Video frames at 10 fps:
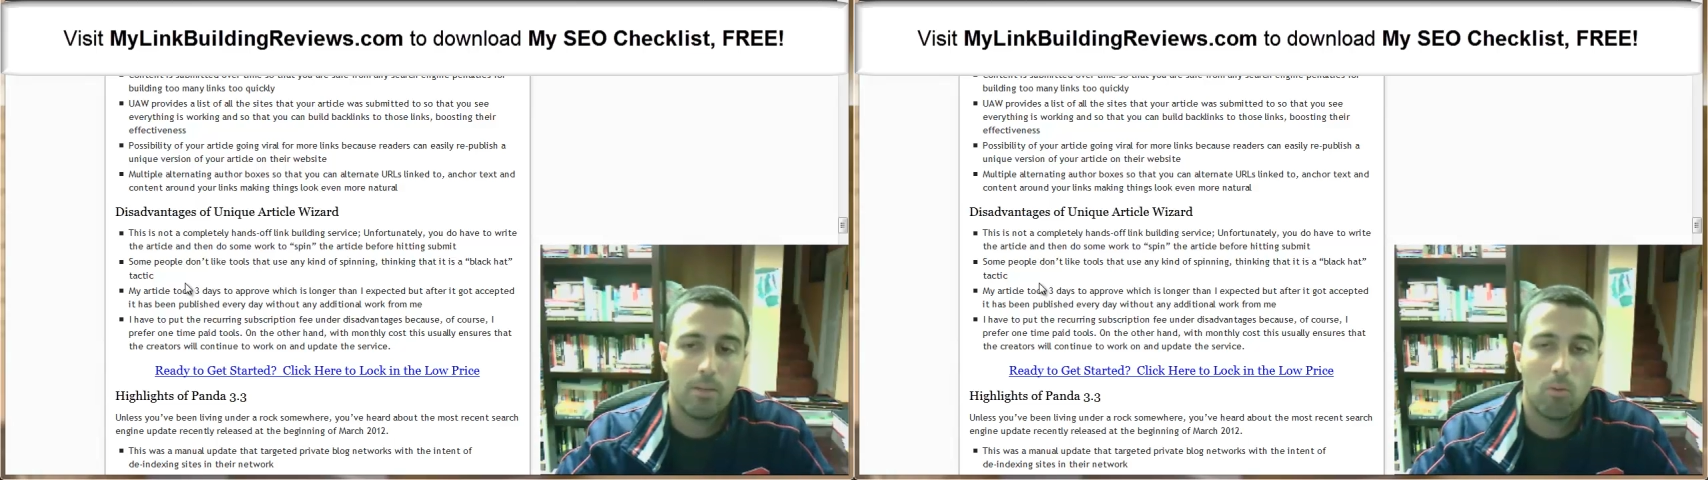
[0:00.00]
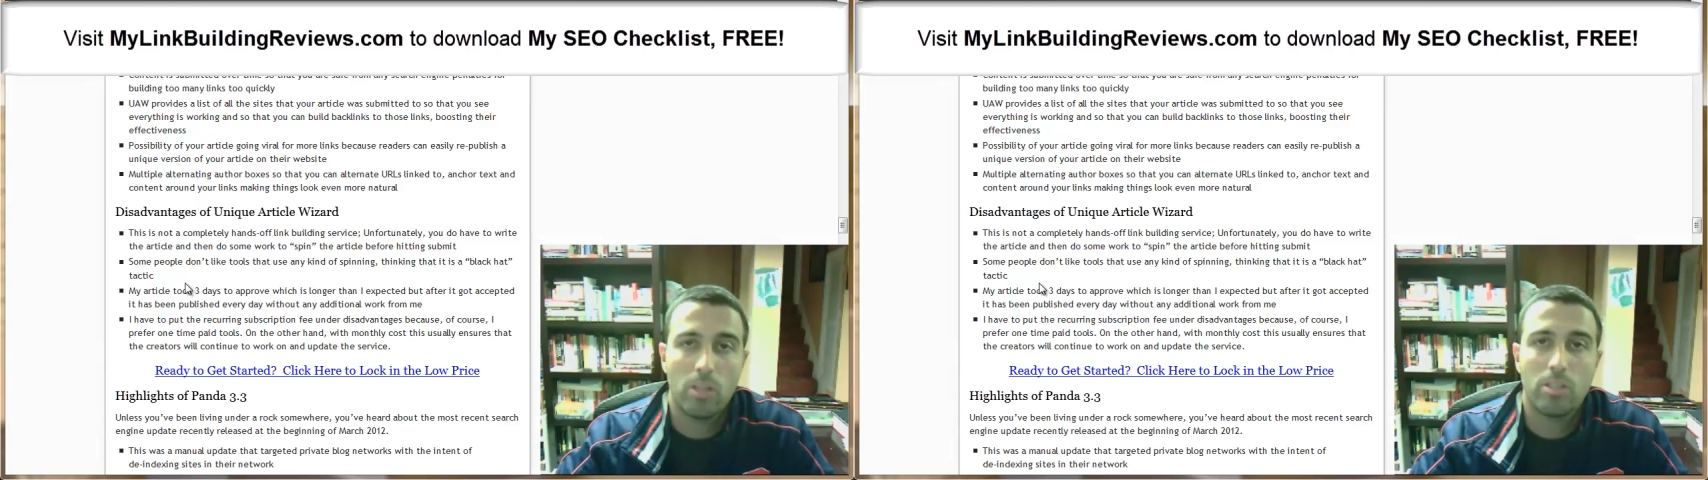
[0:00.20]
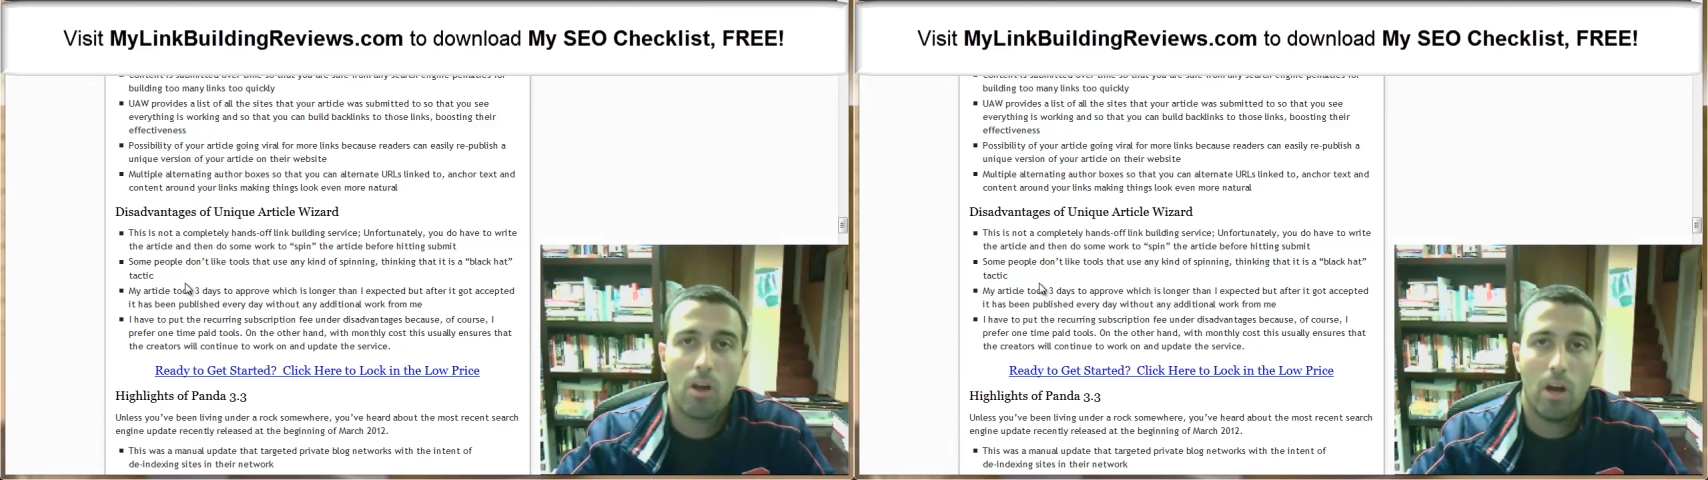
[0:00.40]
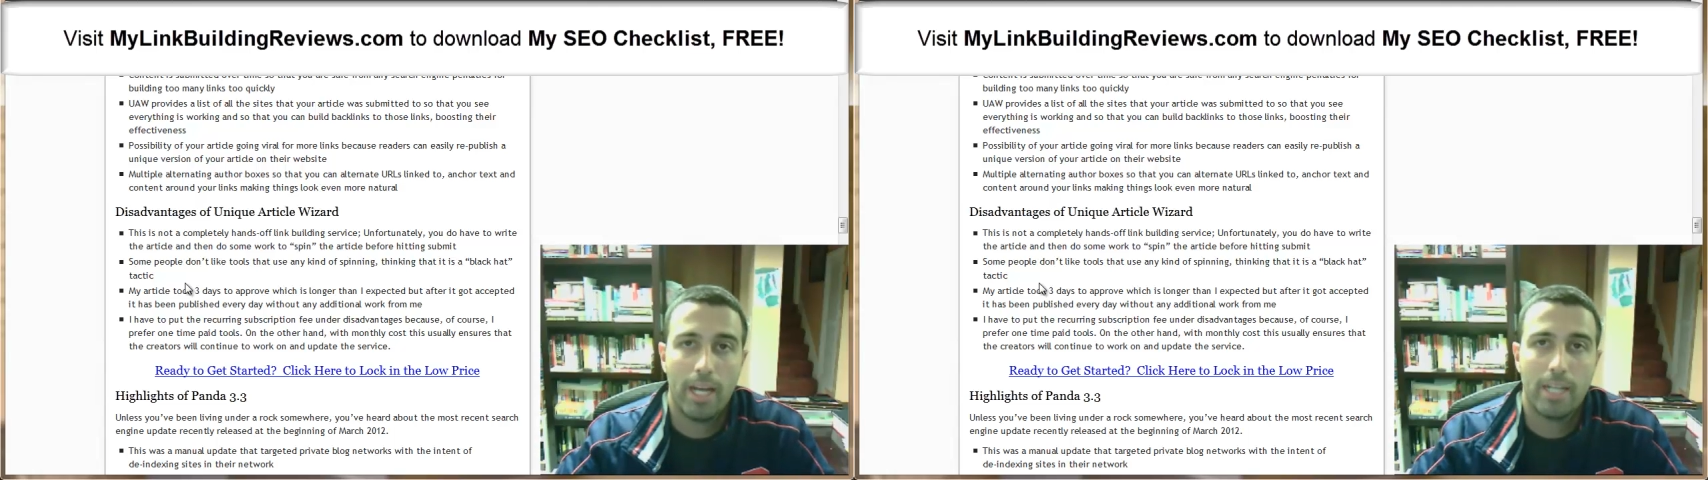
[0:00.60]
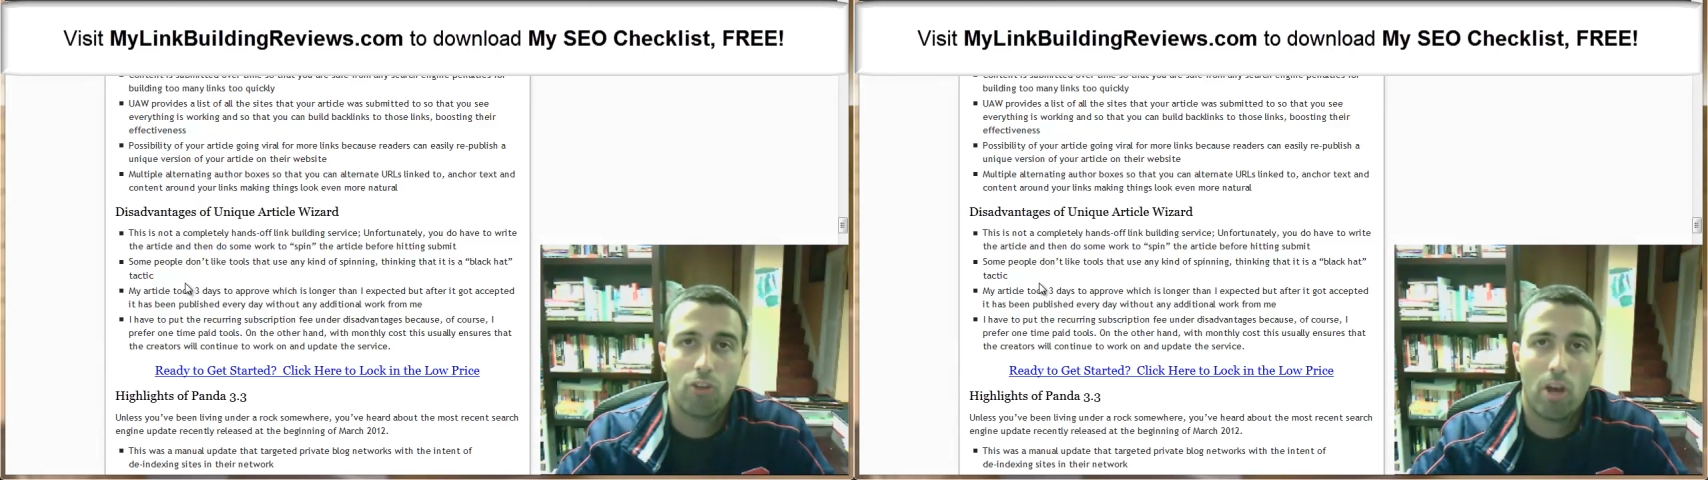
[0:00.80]
Well, you go
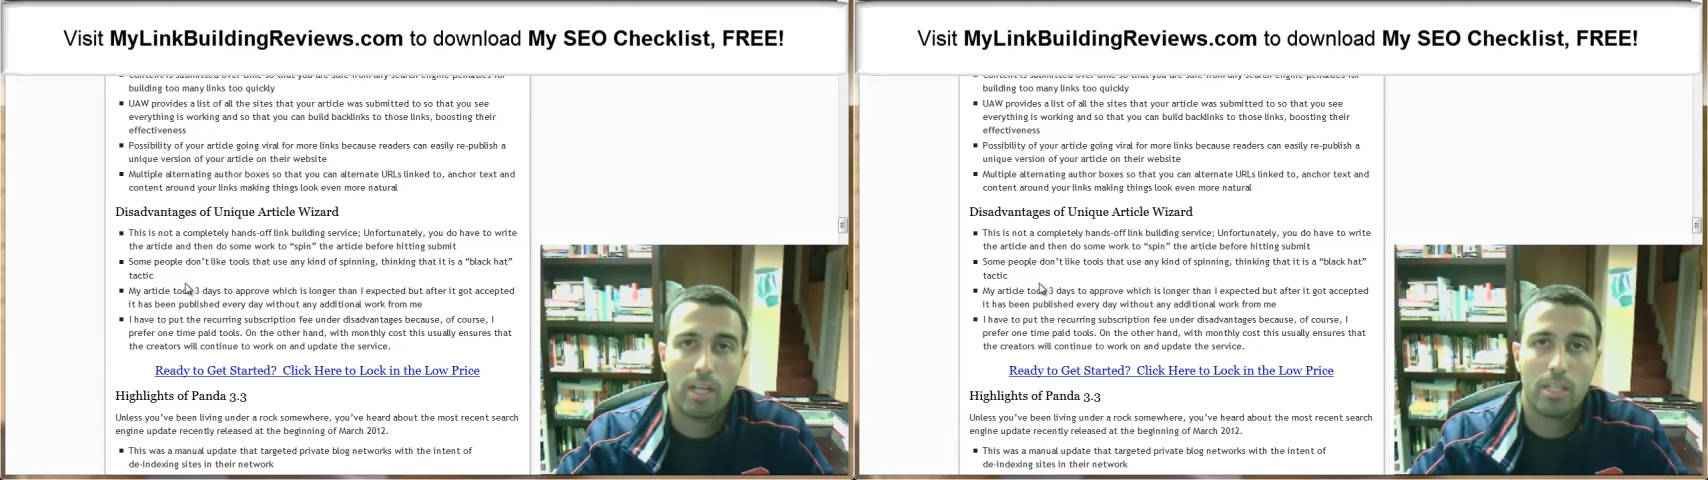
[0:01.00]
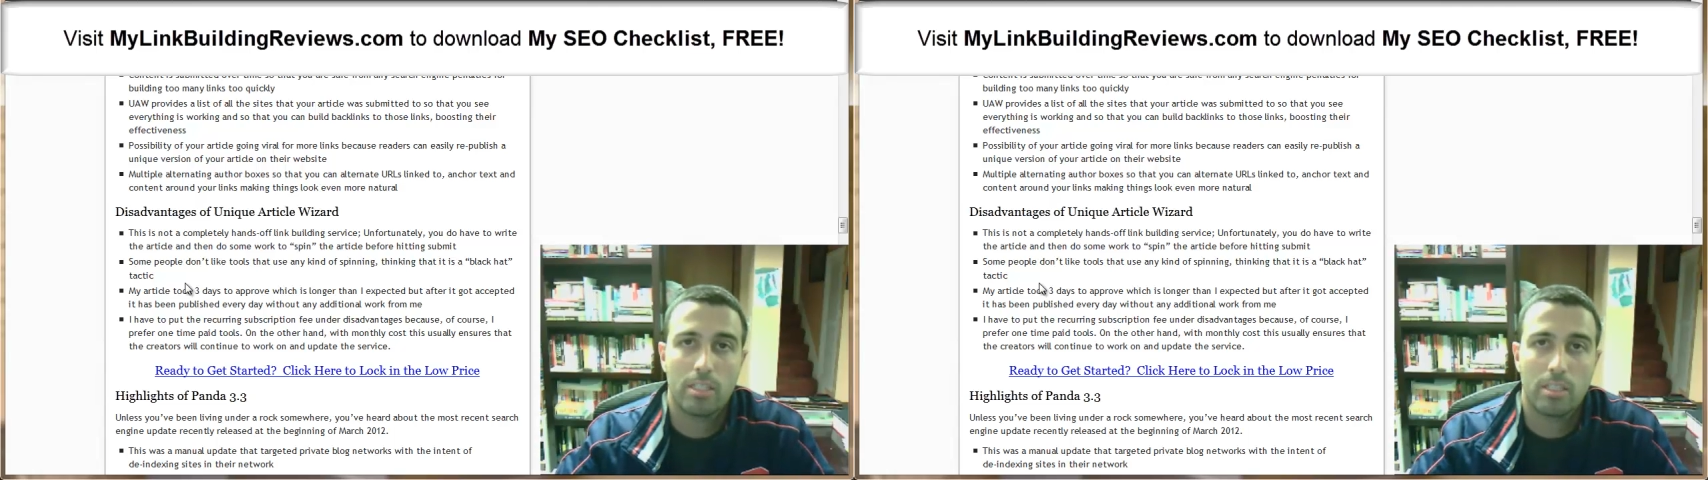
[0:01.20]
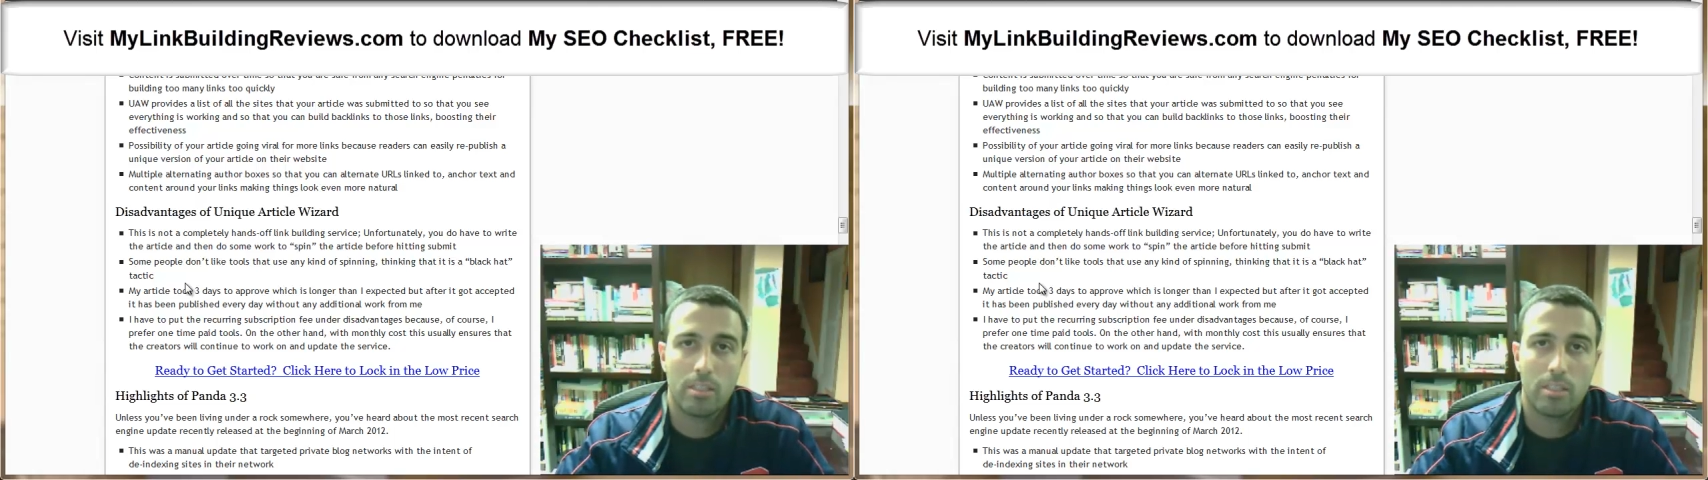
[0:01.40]
ahead and try to